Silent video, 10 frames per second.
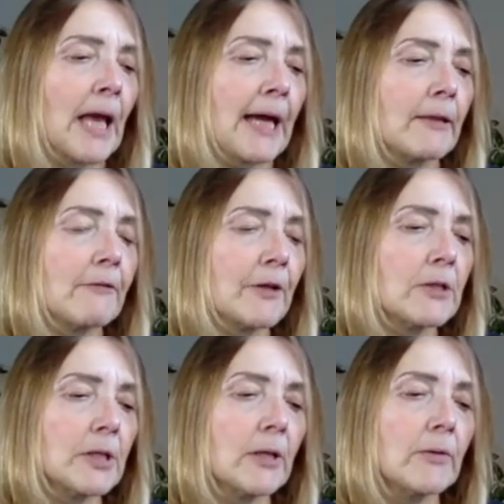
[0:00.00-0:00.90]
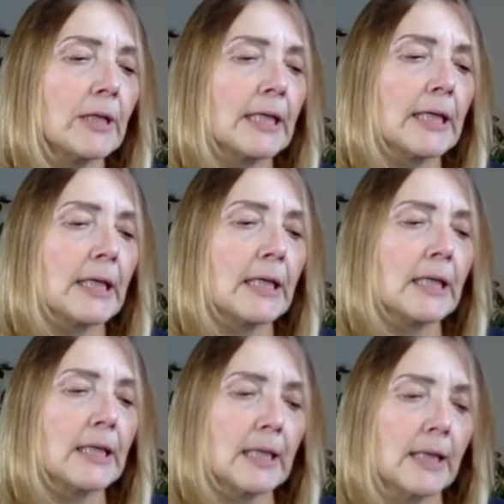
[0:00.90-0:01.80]
And the first girl that he
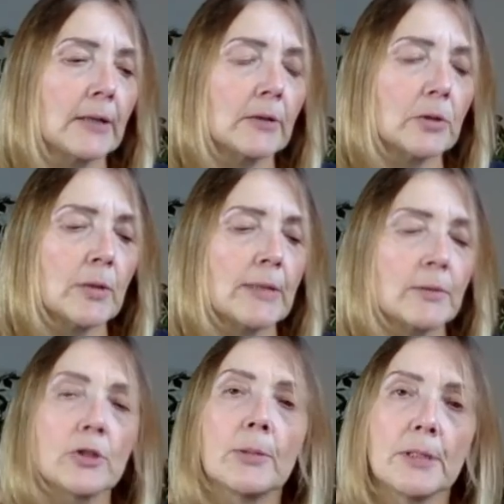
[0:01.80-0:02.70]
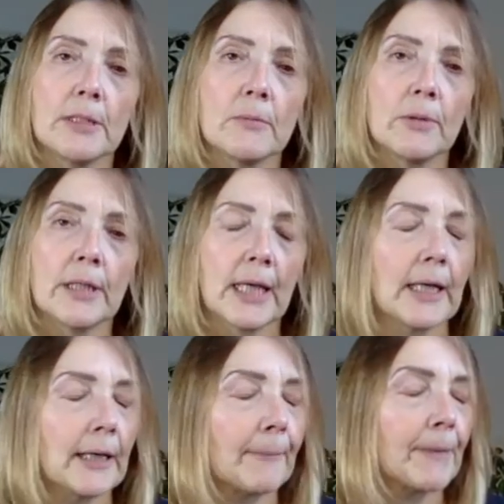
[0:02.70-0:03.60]
killed, or he was attributed with
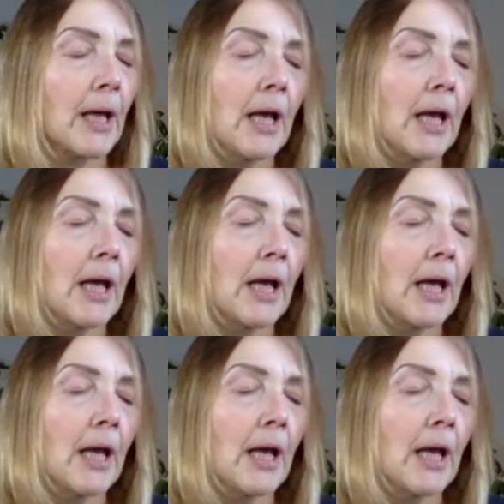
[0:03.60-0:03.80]
killing,